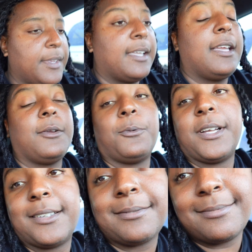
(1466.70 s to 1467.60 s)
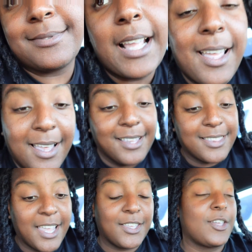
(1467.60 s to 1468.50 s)
anyway
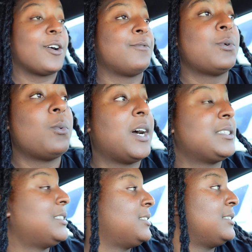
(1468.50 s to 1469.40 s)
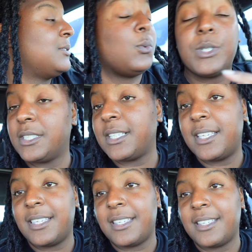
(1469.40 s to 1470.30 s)
thank y'all for watching once
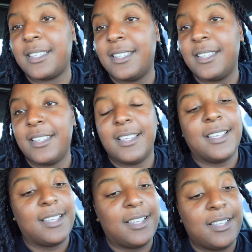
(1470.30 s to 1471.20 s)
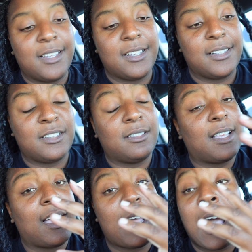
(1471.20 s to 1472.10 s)
again uh
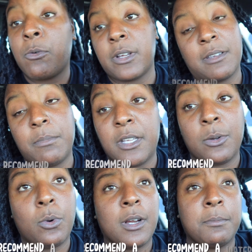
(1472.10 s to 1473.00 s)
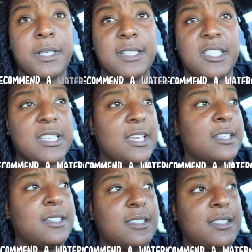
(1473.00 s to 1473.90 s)
i recommend the watermelon
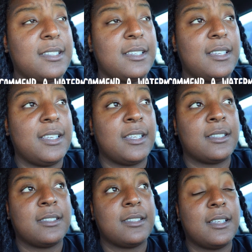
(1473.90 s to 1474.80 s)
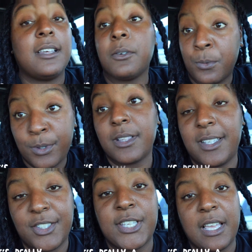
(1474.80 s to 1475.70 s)
challenge it's
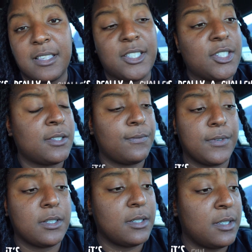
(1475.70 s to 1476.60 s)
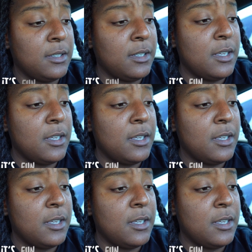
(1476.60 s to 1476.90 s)
really a challenge it's fun